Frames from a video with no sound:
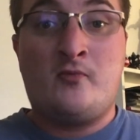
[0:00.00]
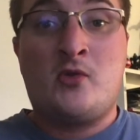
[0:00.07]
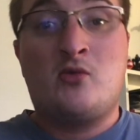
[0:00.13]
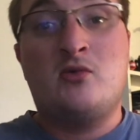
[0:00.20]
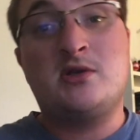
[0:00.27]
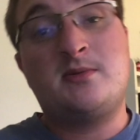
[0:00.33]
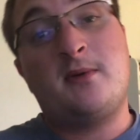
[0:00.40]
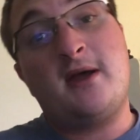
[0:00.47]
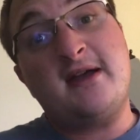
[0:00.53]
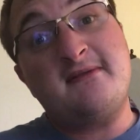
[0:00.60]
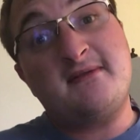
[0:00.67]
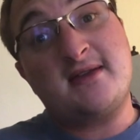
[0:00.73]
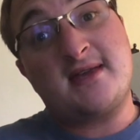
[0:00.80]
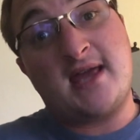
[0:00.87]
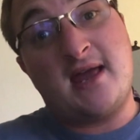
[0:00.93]
which reminds
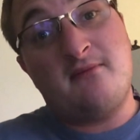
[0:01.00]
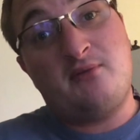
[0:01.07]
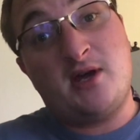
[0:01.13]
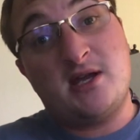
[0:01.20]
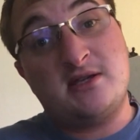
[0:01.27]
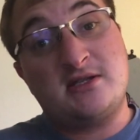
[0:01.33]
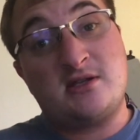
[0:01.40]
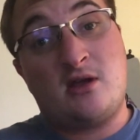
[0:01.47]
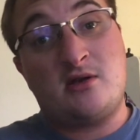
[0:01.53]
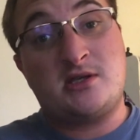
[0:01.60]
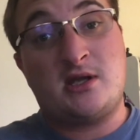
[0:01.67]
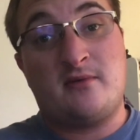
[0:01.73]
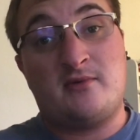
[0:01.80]
me of gameplays and all that,